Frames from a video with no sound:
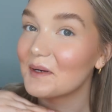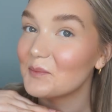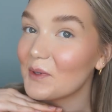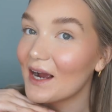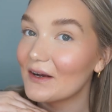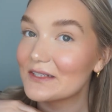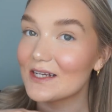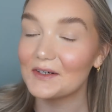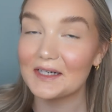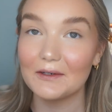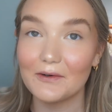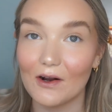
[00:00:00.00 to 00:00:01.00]
My brows are
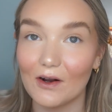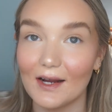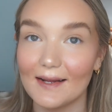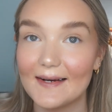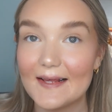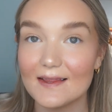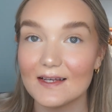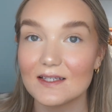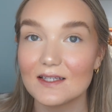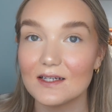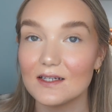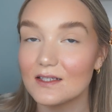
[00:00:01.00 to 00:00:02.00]
now on.
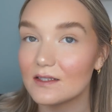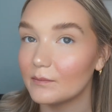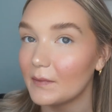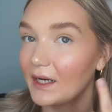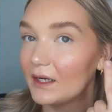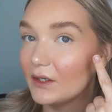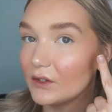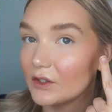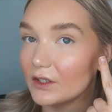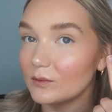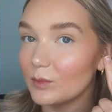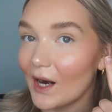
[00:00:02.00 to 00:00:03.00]
This is my
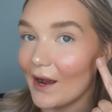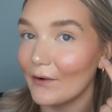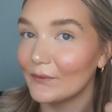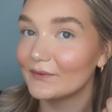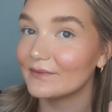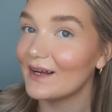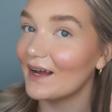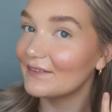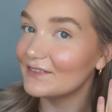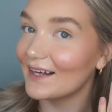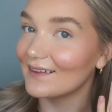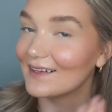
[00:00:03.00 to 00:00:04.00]
good brow,
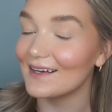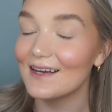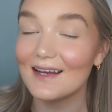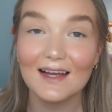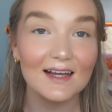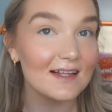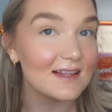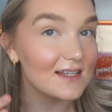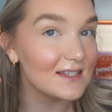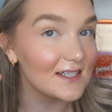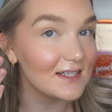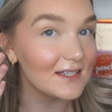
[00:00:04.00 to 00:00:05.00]
evidently.
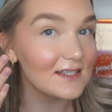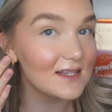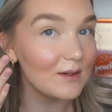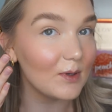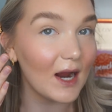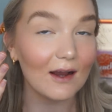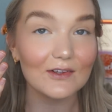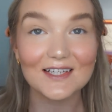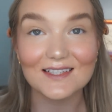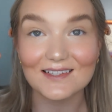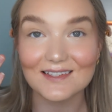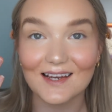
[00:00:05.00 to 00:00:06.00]
This is the brow that
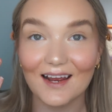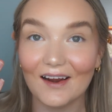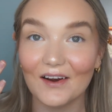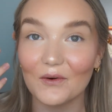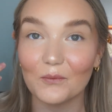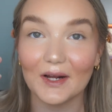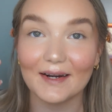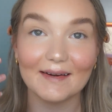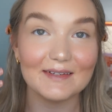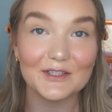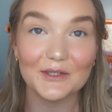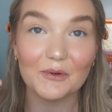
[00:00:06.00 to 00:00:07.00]
doesn't care what
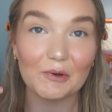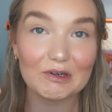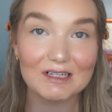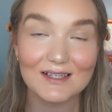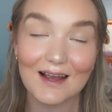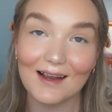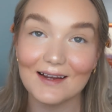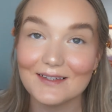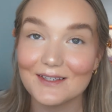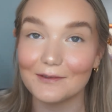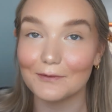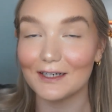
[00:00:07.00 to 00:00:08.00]
I do or say,
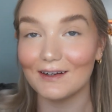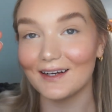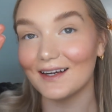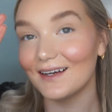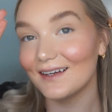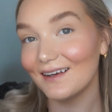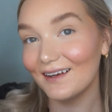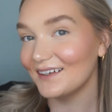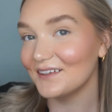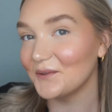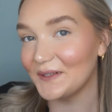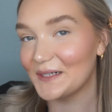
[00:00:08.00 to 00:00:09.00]
so we're gonna
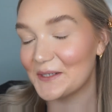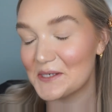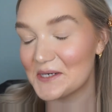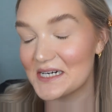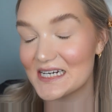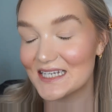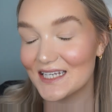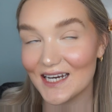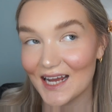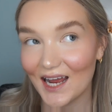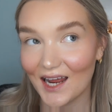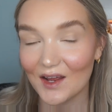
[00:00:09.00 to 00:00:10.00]
ignore her
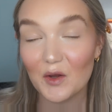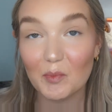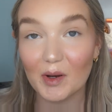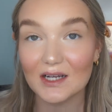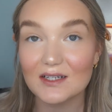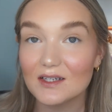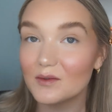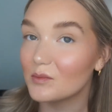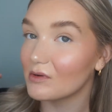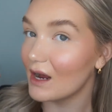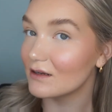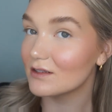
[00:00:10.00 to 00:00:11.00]
today, but
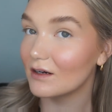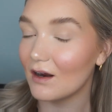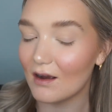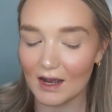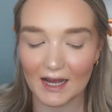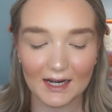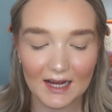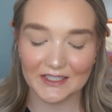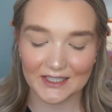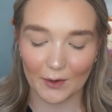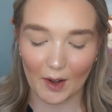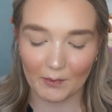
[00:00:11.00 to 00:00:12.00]
brows are on.
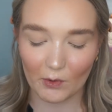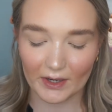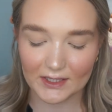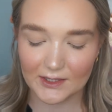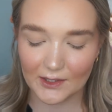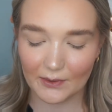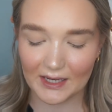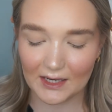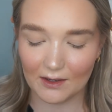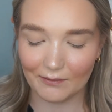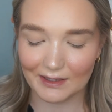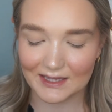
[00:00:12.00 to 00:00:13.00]
So I'm going to go
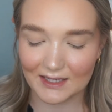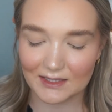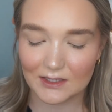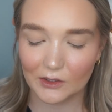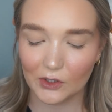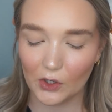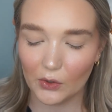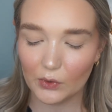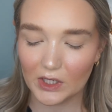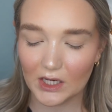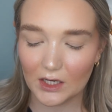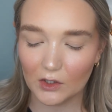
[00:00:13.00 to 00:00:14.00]
in with this
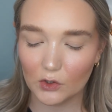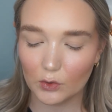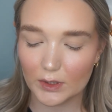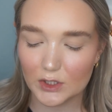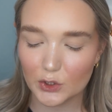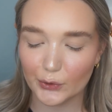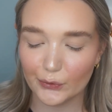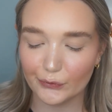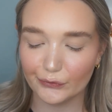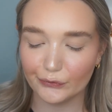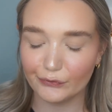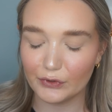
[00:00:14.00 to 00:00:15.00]
Koki Crystal
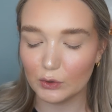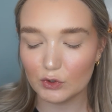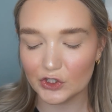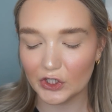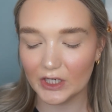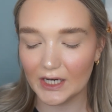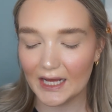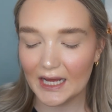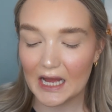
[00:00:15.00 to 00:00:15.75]
Fusion